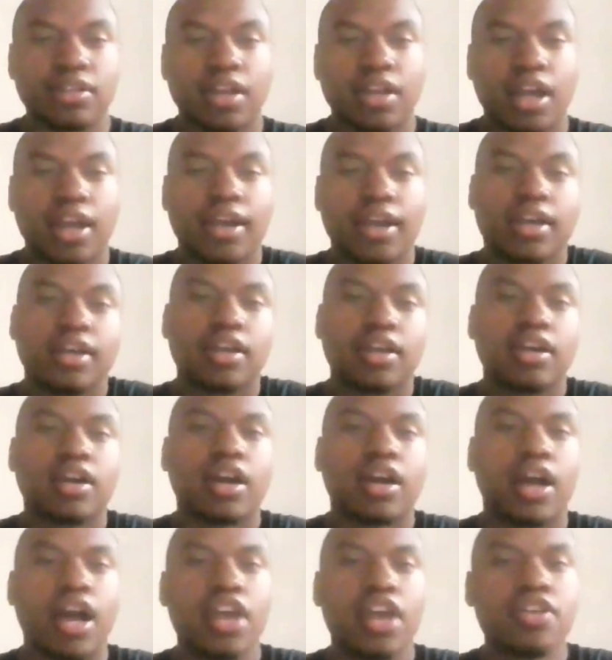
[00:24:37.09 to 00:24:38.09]
How
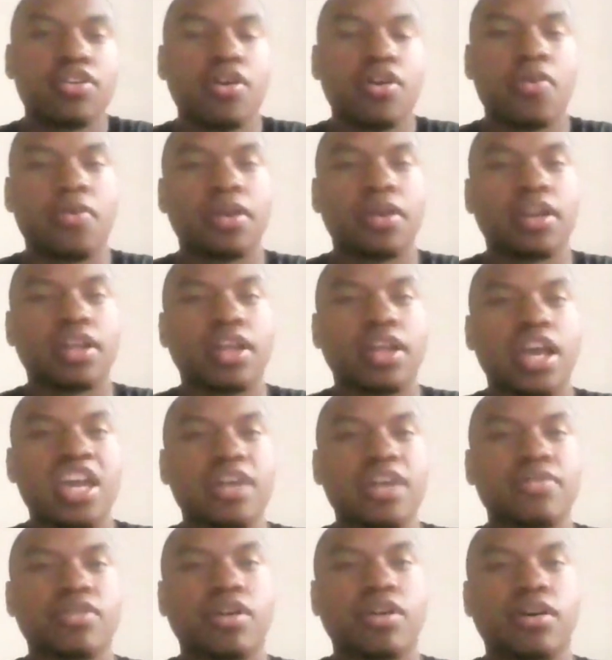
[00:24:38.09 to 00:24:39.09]
you gonna win a
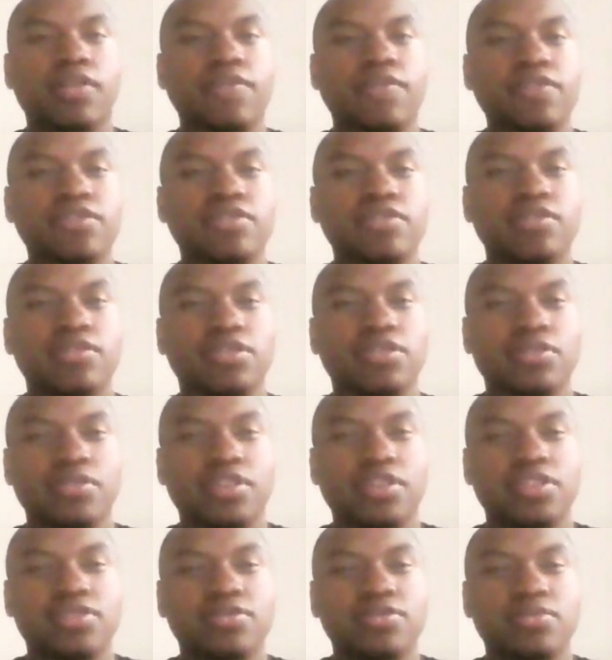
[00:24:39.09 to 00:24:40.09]
game when your offense is only gonna
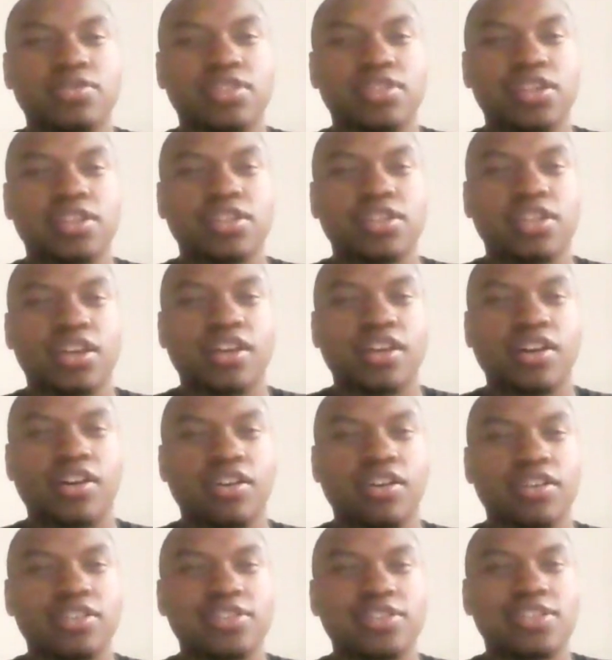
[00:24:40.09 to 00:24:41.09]
get you
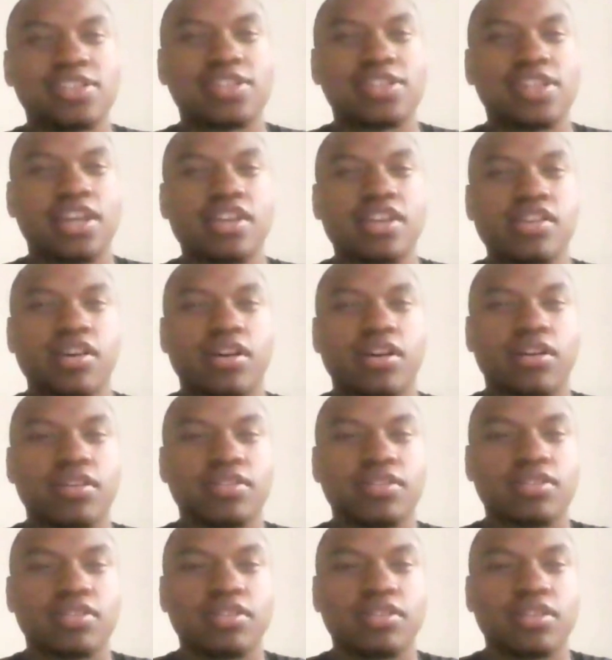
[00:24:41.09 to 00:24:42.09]
68
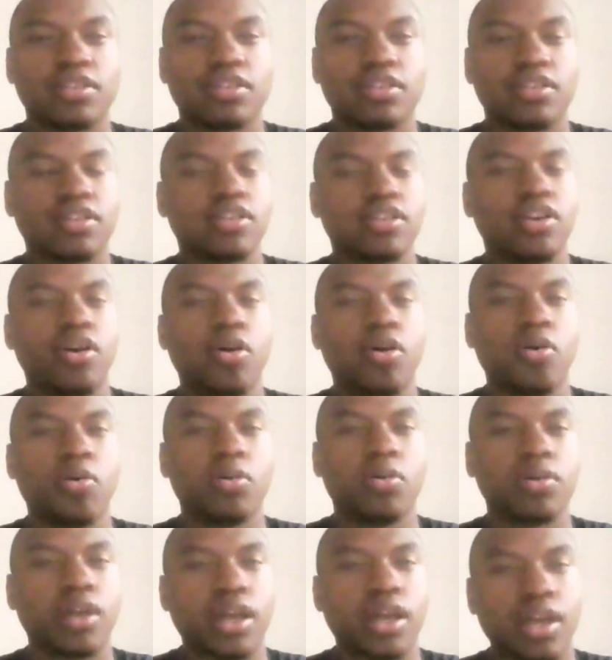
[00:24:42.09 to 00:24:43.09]
yards in a
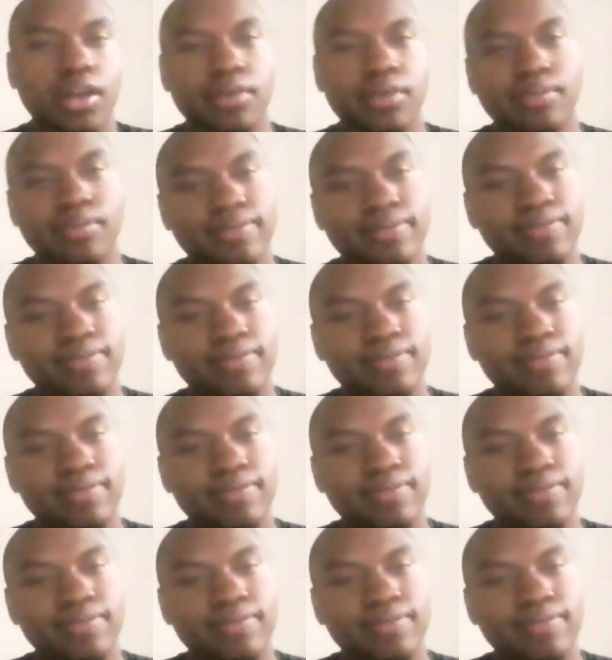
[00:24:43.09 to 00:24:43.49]
whole game?